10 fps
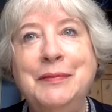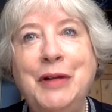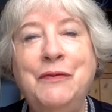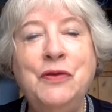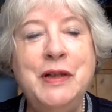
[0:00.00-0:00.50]

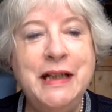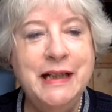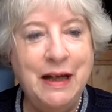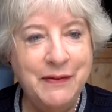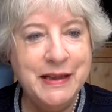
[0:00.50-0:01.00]
avoiding
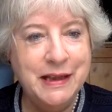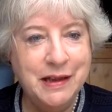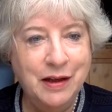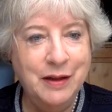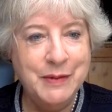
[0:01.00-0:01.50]
deficit
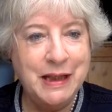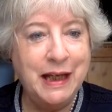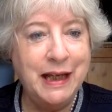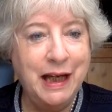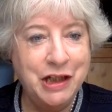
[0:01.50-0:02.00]
terms
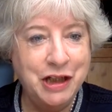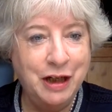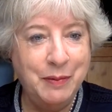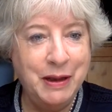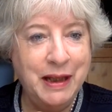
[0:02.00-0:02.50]
like catch
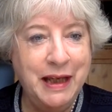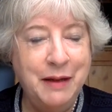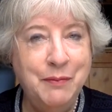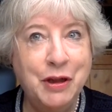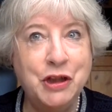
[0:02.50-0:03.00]
up and
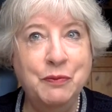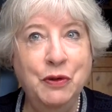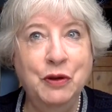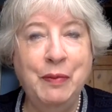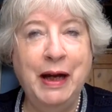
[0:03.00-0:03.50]
thinking much
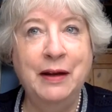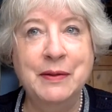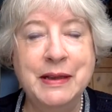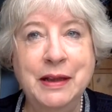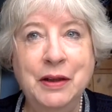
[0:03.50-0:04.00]
more about